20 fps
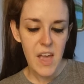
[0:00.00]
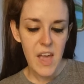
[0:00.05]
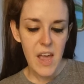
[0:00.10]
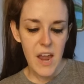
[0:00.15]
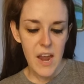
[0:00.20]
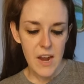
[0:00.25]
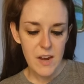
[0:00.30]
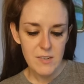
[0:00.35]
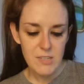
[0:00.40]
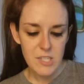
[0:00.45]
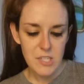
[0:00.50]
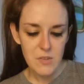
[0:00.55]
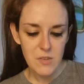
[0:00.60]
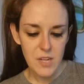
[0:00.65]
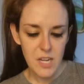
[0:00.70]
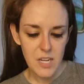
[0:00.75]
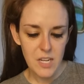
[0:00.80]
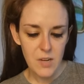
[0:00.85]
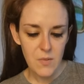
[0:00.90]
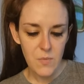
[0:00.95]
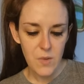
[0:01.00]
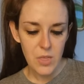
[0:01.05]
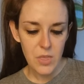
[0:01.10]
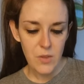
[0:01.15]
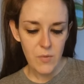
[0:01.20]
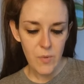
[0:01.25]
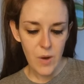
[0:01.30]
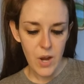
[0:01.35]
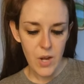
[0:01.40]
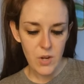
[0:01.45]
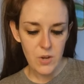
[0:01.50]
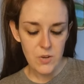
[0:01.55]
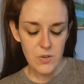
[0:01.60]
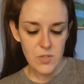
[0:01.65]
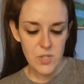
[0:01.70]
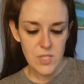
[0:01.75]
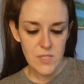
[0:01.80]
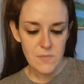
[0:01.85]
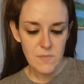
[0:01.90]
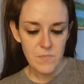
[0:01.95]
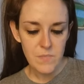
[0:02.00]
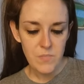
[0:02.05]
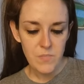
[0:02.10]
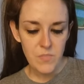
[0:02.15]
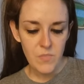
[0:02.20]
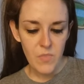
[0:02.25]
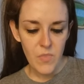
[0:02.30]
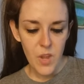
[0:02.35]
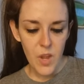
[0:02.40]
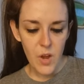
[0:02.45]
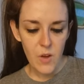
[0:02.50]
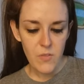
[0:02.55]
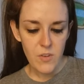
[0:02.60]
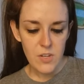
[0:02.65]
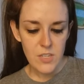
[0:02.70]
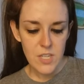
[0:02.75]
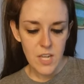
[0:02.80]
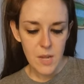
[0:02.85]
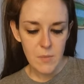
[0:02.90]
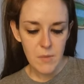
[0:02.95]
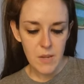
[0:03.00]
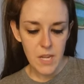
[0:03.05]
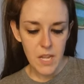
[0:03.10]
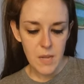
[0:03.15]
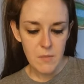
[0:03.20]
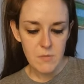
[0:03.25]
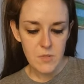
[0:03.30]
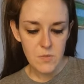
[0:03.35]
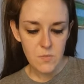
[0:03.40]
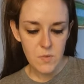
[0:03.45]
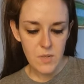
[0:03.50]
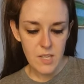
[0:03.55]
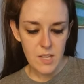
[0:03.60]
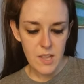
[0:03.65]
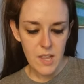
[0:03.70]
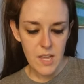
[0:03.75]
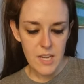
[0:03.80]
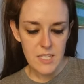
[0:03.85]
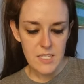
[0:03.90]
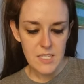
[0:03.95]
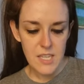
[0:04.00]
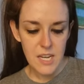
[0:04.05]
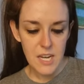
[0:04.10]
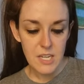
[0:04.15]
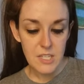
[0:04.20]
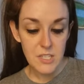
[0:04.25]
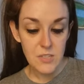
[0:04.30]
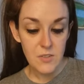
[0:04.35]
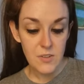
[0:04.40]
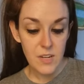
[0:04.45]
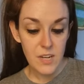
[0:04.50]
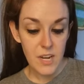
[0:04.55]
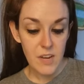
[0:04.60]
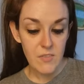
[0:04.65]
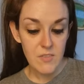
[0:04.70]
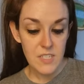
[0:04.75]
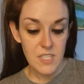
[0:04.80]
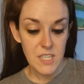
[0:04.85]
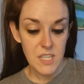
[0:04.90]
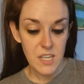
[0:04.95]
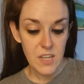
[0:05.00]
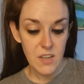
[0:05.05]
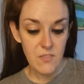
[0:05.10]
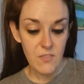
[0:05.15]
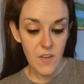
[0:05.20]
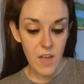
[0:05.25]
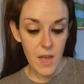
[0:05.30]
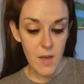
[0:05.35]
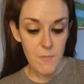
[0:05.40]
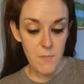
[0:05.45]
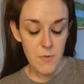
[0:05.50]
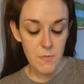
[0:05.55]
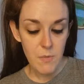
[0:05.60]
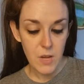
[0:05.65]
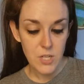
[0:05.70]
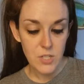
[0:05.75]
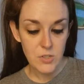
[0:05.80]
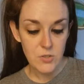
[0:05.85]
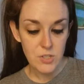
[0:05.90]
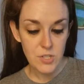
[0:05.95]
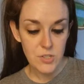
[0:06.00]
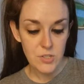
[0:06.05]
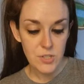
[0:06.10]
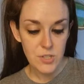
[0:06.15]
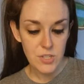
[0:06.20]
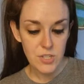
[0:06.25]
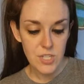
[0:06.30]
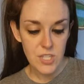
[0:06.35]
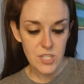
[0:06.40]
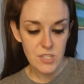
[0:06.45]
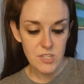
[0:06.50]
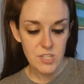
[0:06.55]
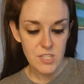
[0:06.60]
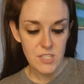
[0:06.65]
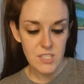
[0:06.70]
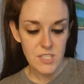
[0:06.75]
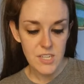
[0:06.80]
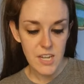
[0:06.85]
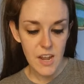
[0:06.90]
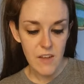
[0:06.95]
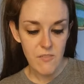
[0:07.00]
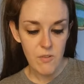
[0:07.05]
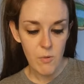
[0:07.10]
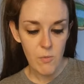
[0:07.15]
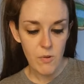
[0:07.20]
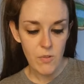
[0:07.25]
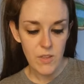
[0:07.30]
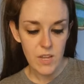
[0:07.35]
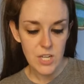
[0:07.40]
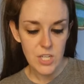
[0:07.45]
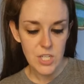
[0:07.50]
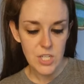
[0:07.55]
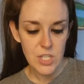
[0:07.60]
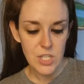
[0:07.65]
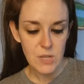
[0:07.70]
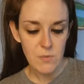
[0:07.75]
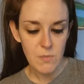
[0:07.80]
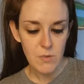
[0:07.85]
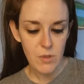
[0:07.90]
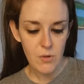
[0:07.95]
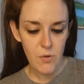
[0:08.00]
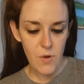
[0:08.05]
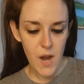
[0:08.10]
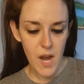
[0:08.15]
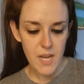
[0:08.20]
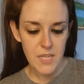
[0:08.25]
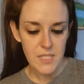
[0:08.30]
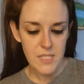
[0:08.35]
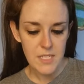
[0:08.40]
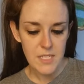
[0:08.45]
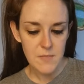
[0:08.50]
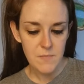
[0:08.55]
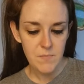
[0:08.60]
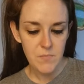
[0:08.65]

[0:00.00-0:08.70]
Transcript: I was united with the writers. Over time, I came to realize that I do not have to give up my Jewish traditions to have a relationship with Christ.